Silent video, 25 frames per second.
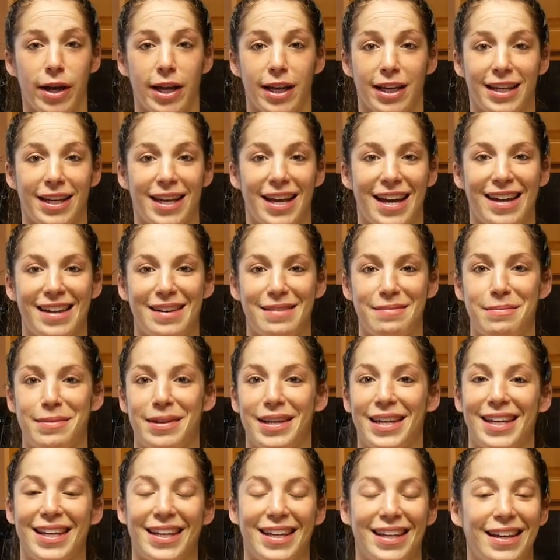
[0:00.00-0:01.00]
It can
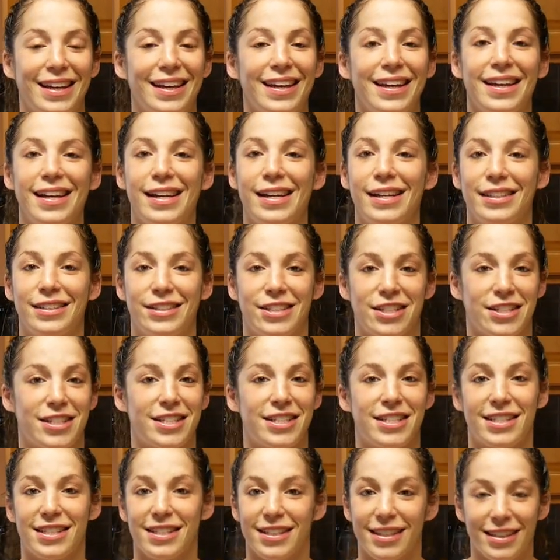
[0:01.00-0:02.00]
be
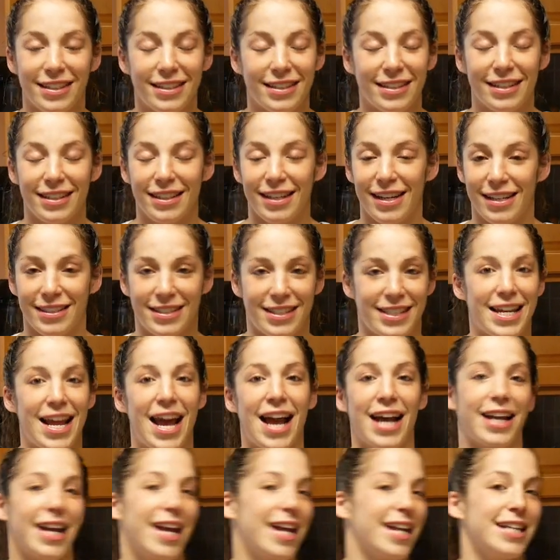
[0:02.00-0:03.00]
just a
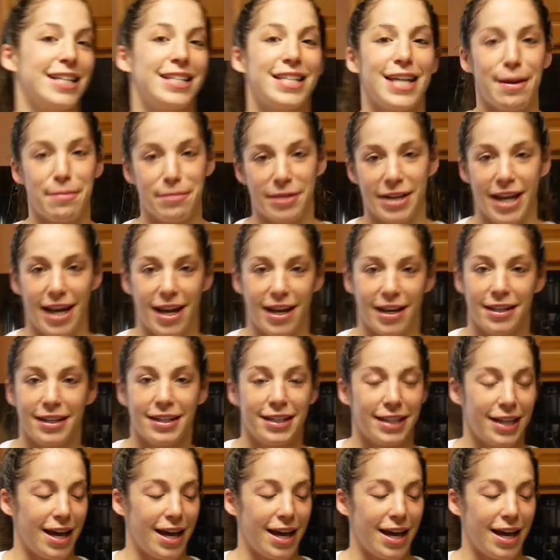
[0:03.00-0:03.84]
snack any time of day.